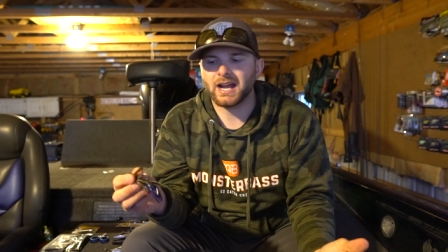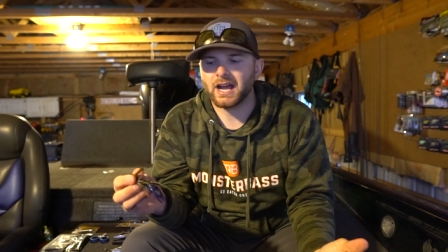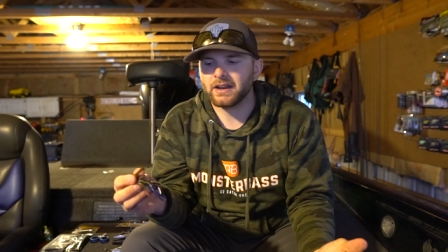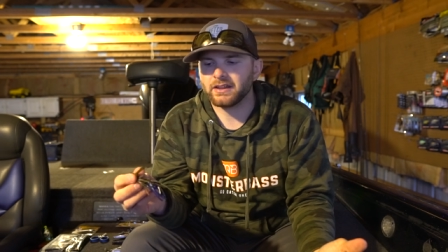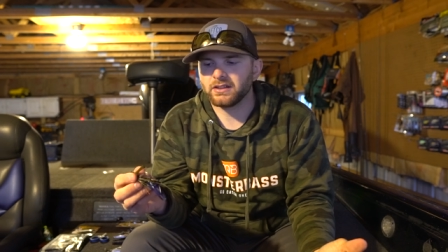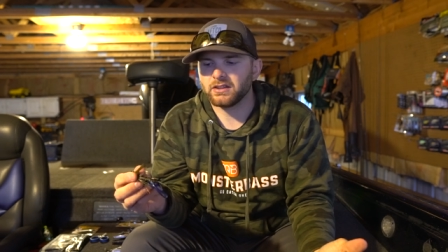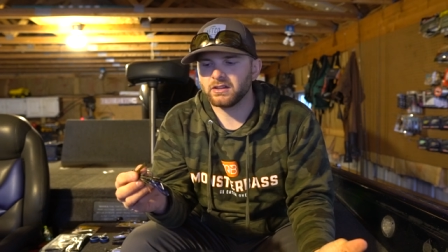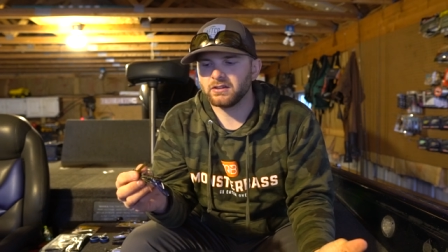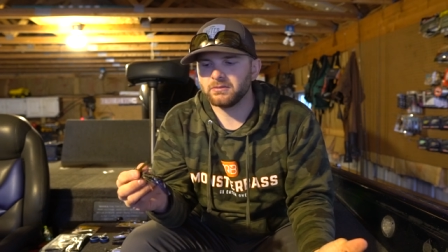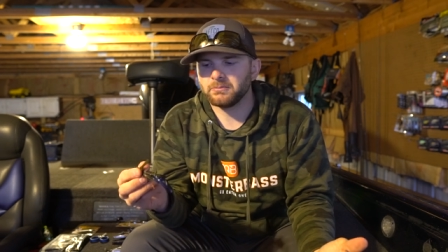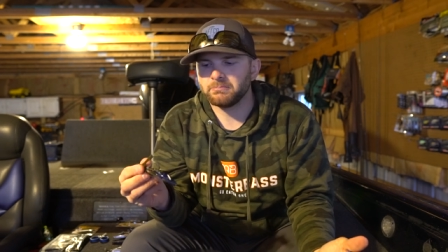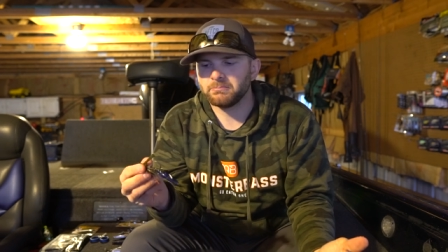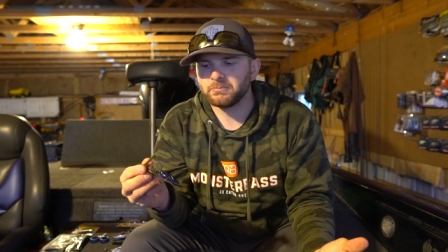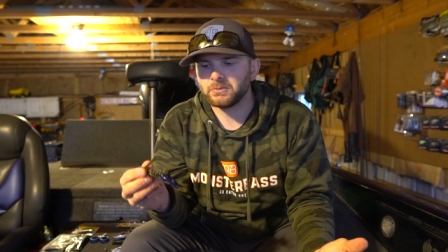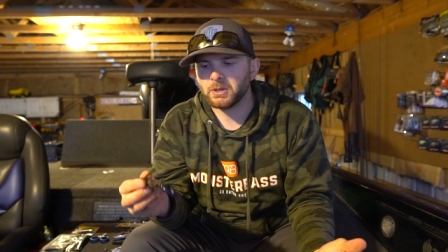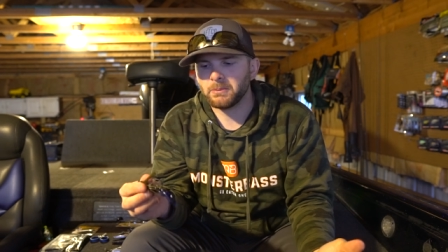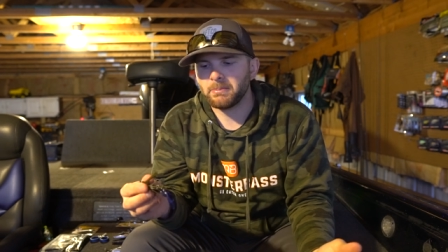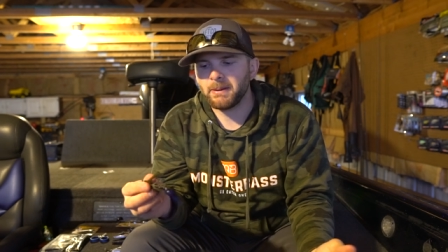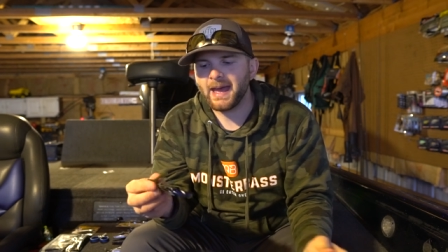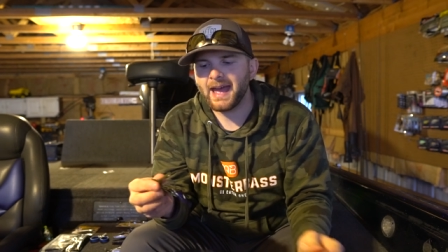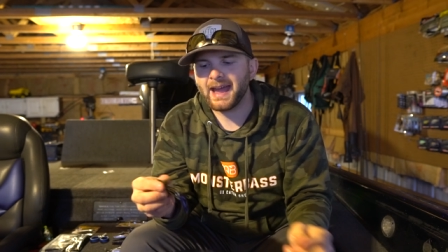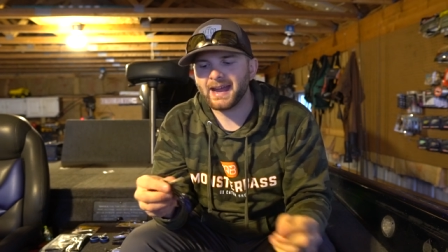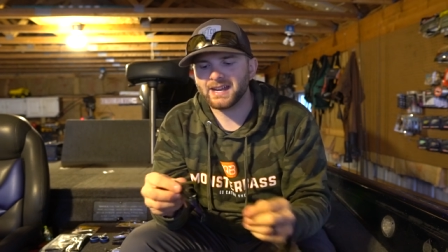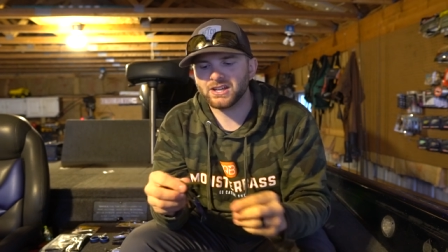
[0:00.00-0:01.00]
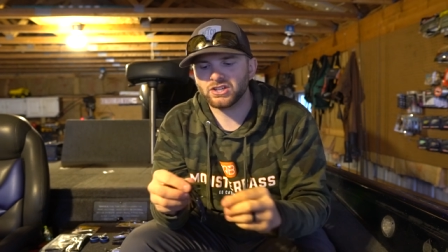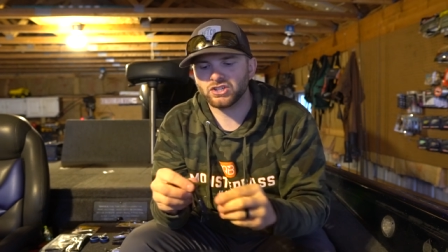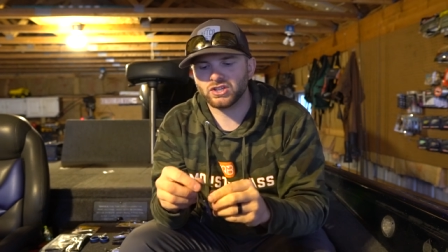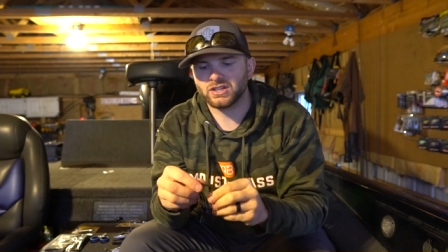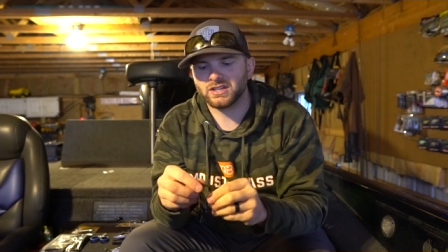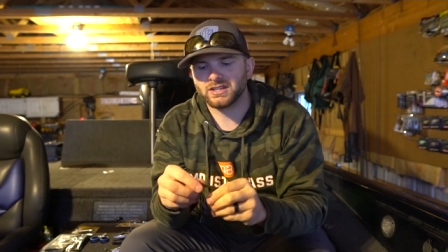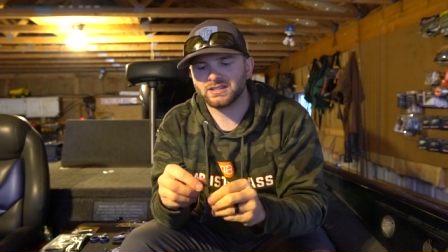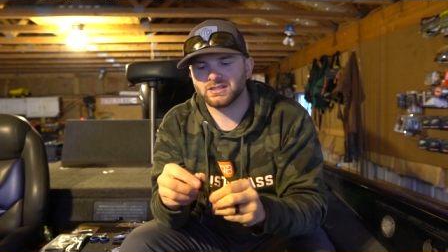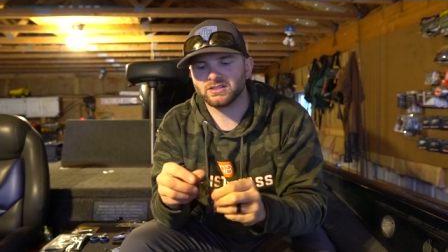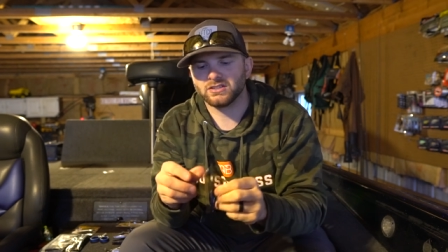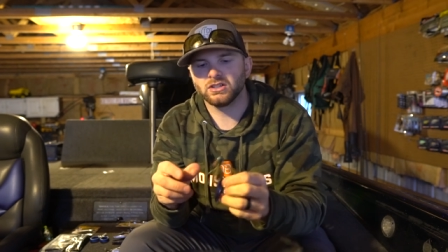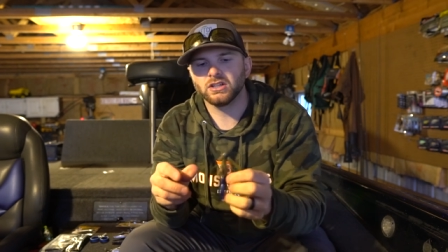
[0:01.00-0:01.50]
out of the, the package, it
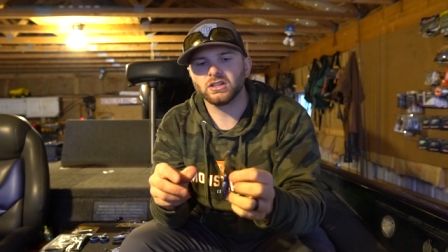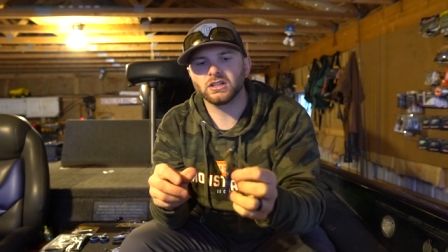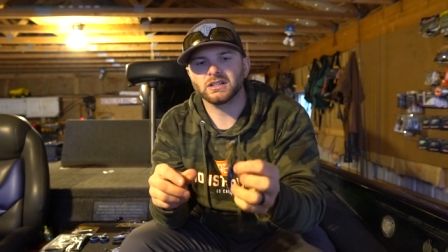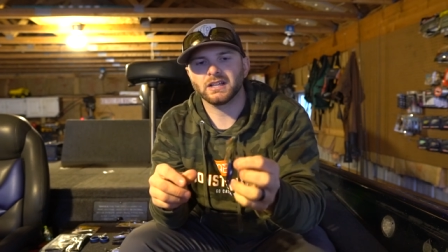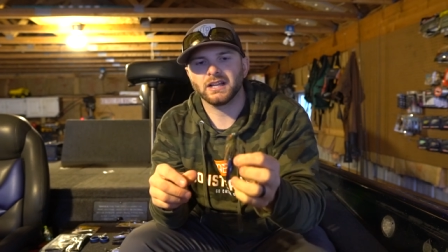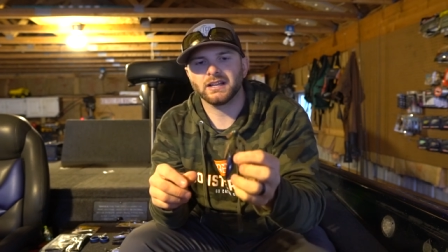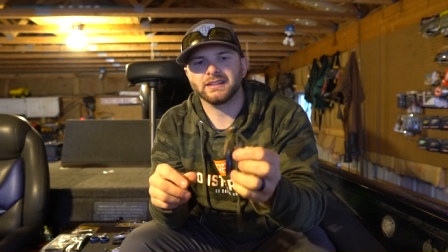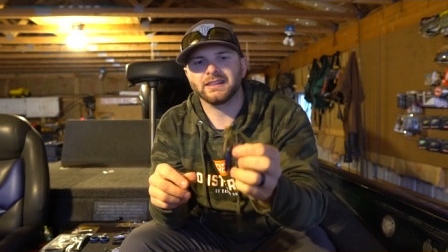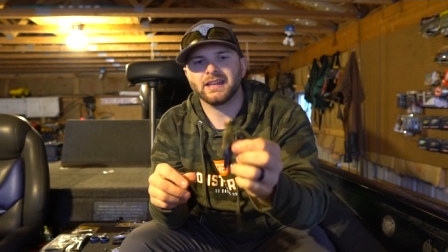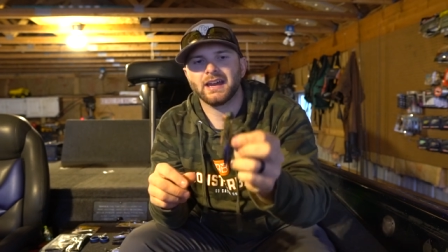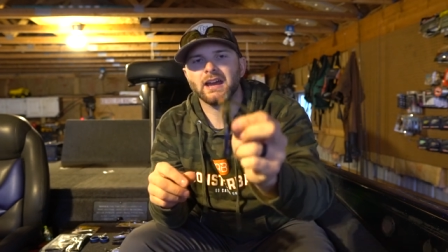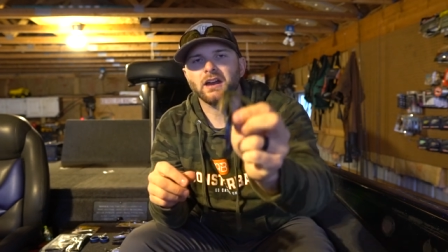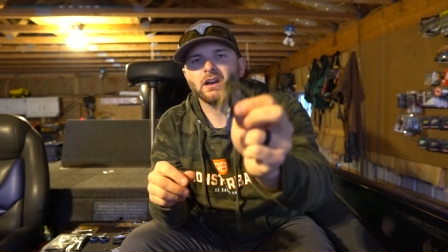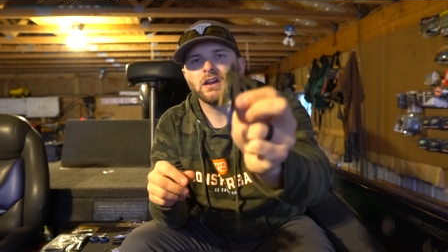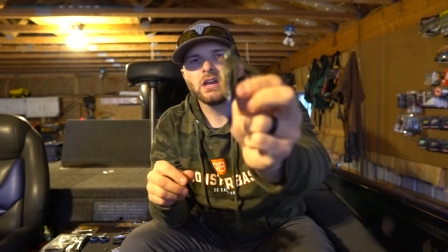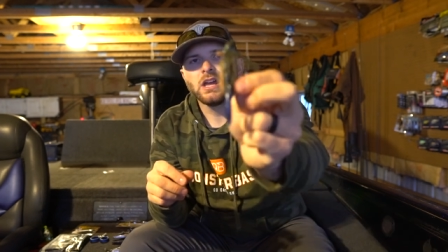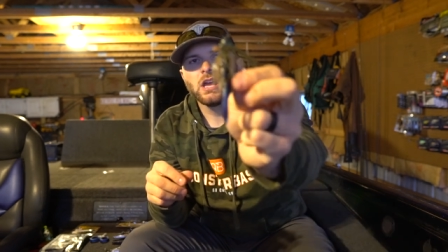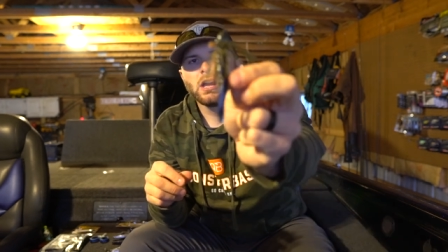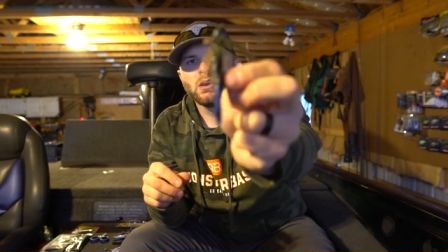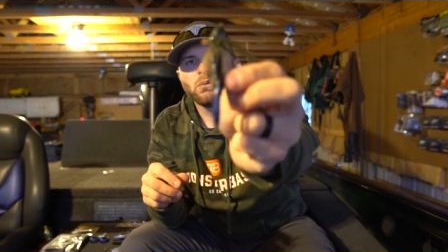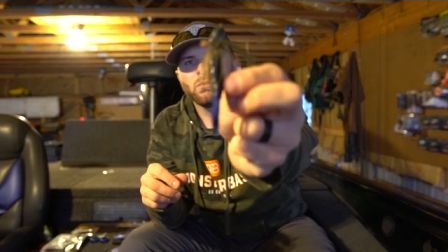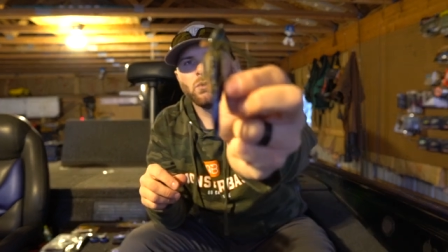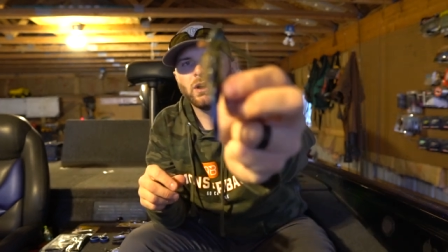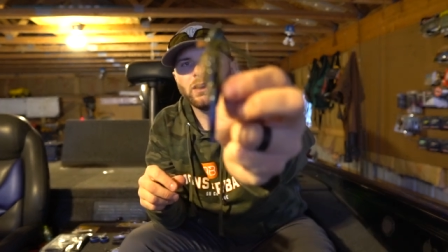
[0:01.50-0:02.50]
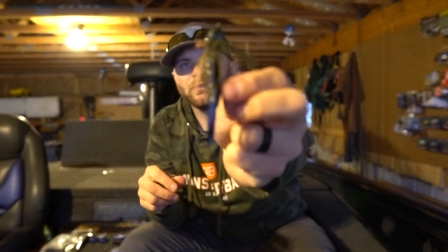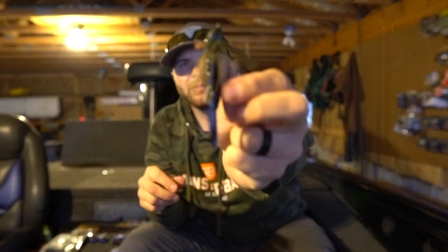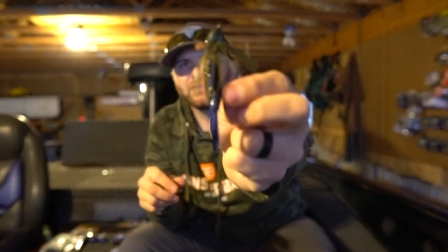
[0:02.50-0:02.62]
doesn't look like that. Well,